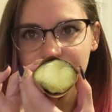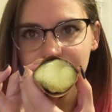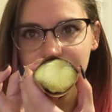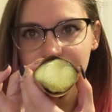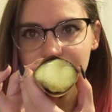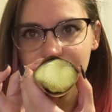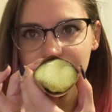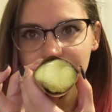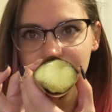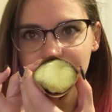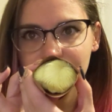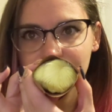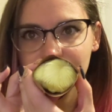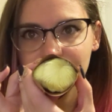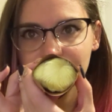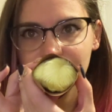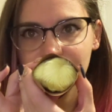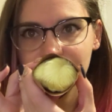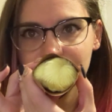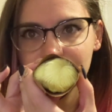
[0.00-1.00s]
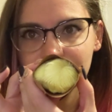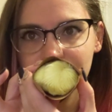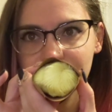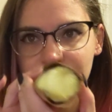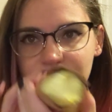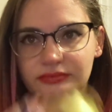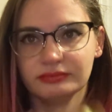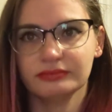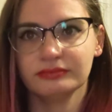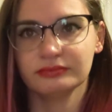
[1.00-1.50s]

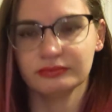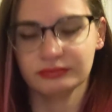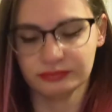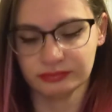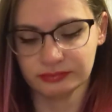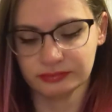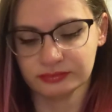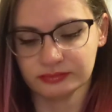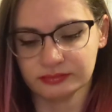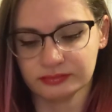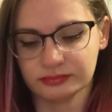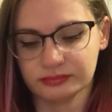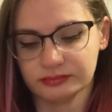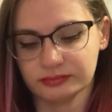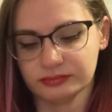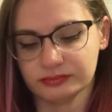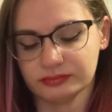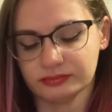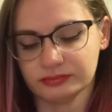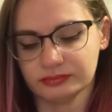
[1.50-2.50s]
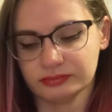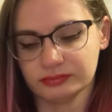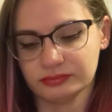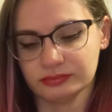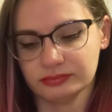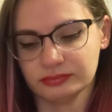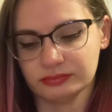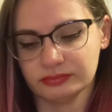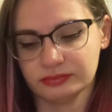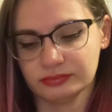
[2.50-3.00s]

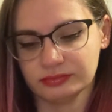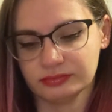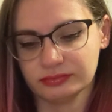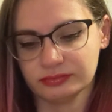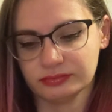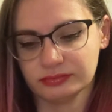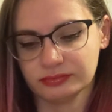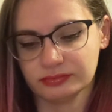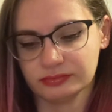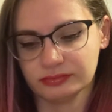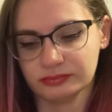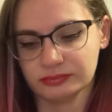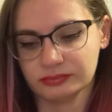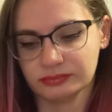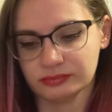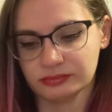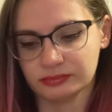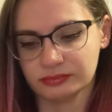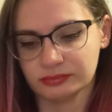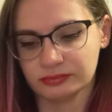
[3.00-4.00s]
[no speech]